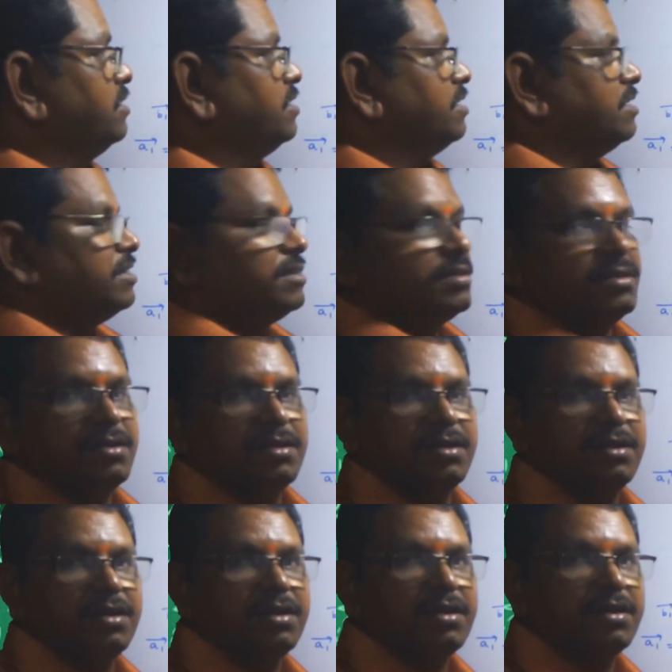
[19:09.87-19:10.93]
the
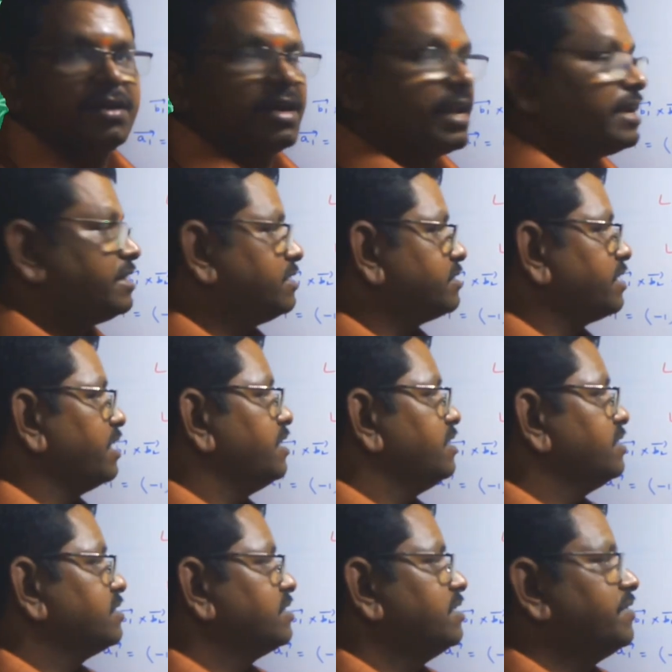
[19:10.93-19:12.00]
correct sign
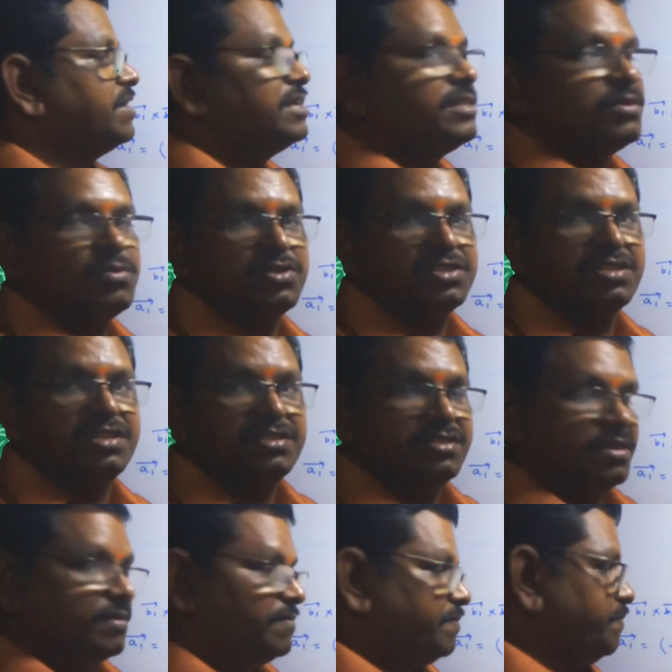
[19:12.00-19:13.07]
is given in the question
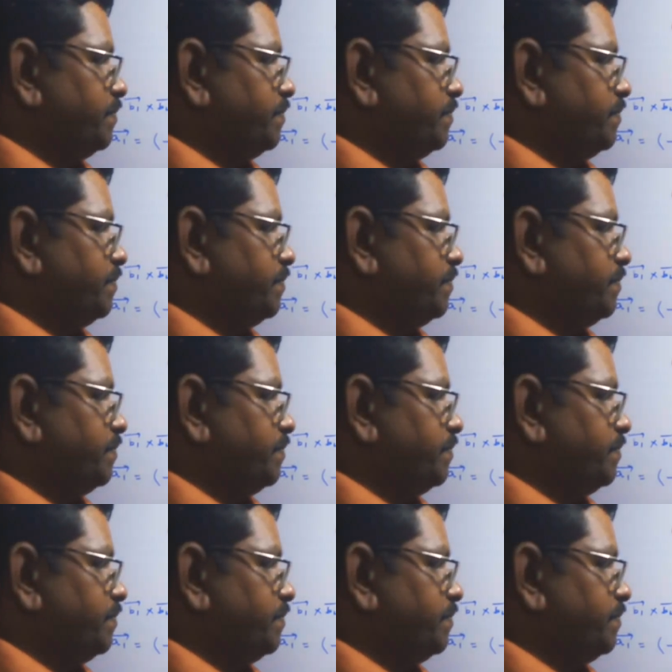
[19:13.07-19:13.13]
itself.